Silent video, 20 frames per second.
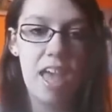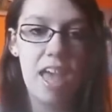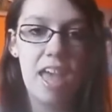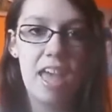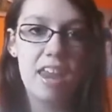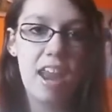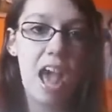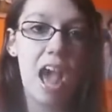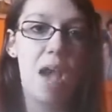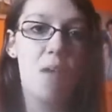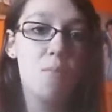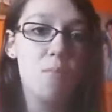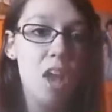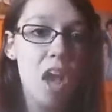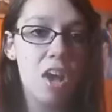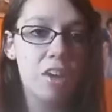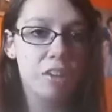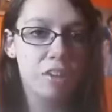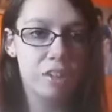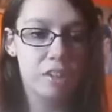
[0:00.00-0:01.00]
And I'm
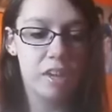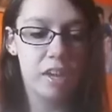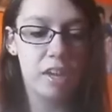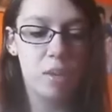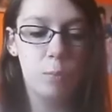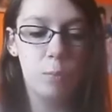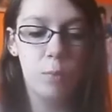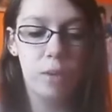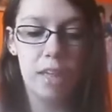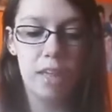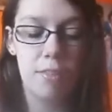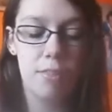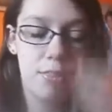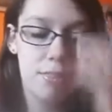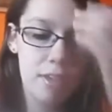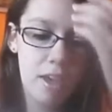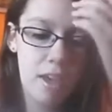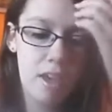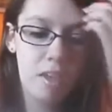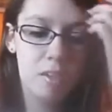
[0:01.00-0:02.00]
not good with
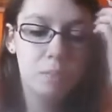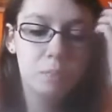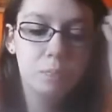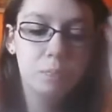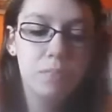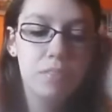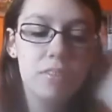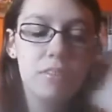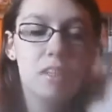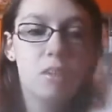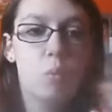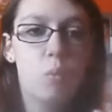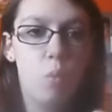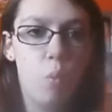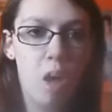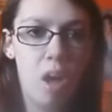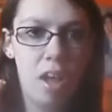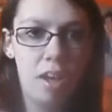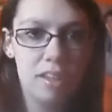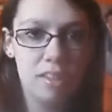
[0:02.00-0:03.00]
the
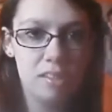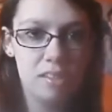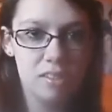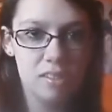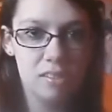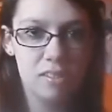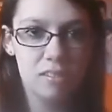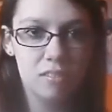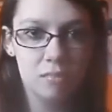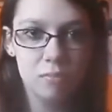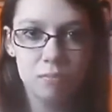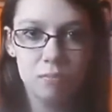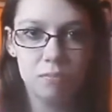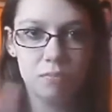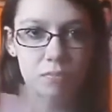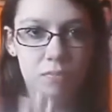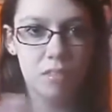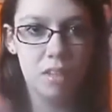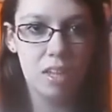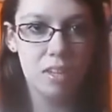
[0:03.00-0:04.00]

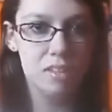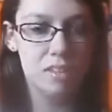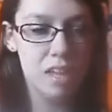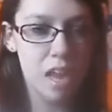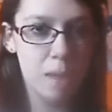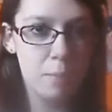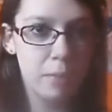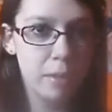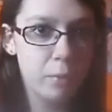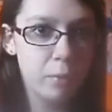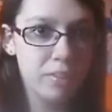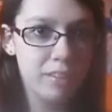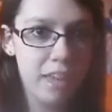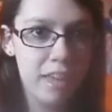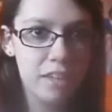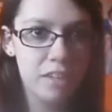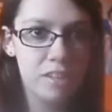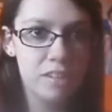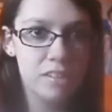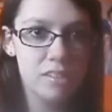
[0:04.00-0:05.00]
wand-type liquid
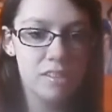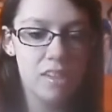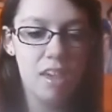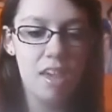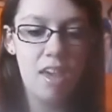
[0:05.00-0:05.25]
liners.